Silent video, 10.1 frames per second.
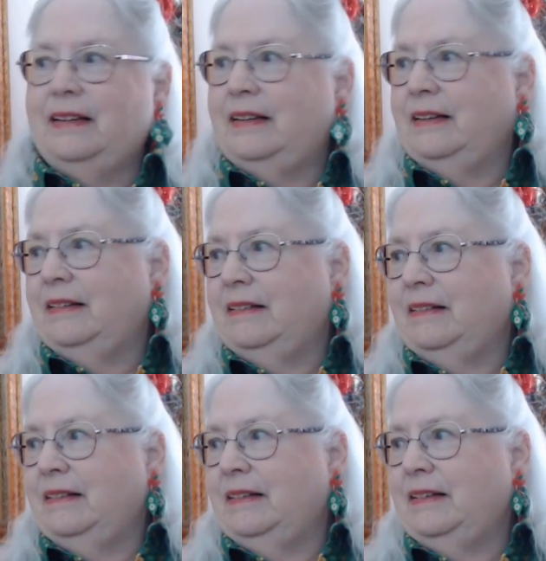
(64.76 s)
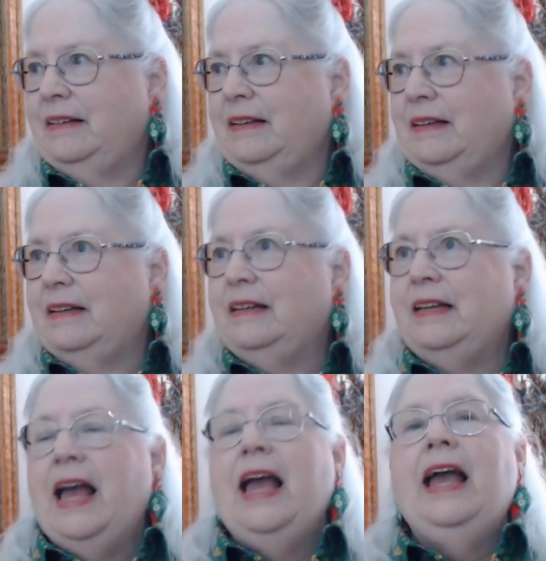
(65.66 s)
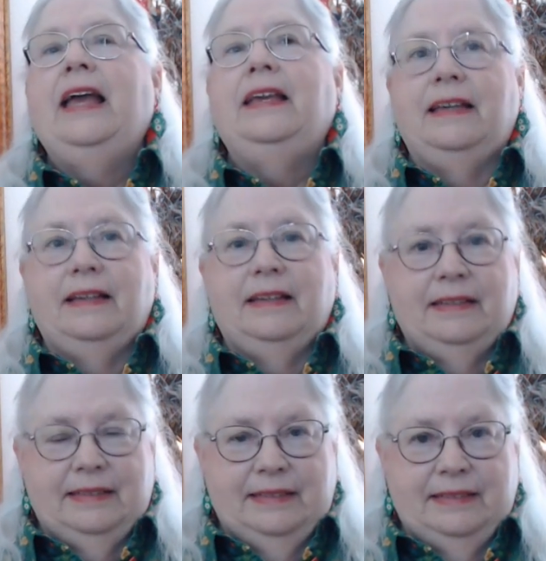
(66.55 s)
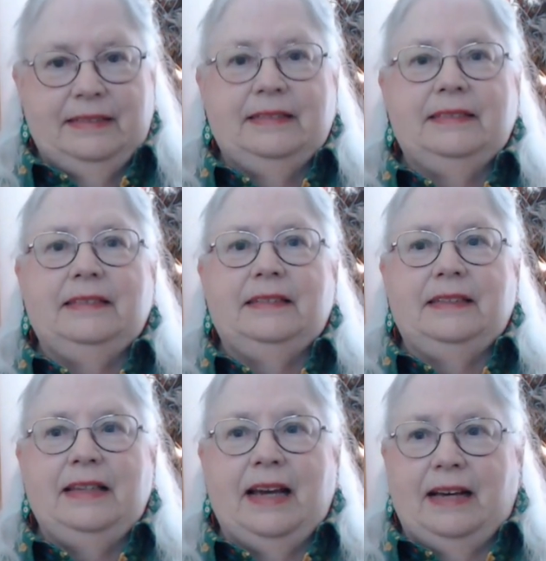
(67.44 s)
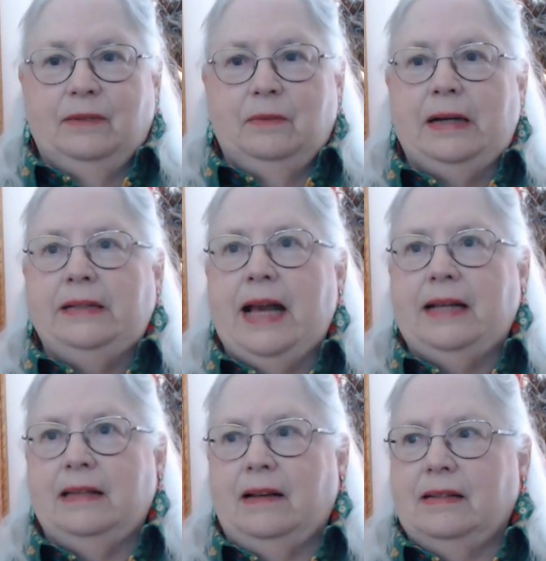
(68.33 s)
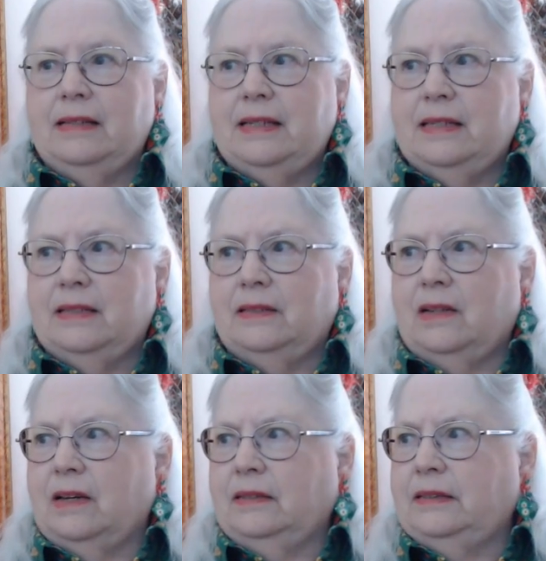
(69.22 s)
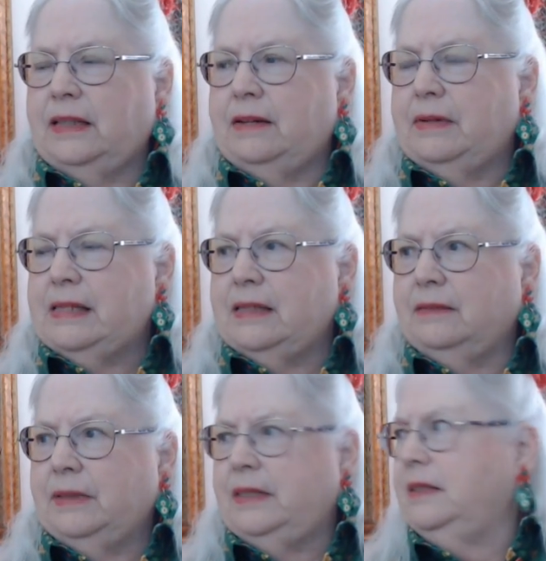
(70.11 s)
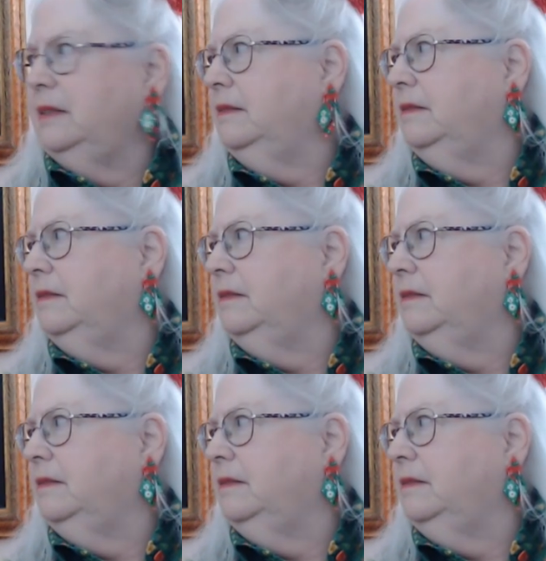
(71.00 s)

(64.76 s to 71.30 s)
photos with Santa all season long. Yeah. Well, not all season long. We didn't.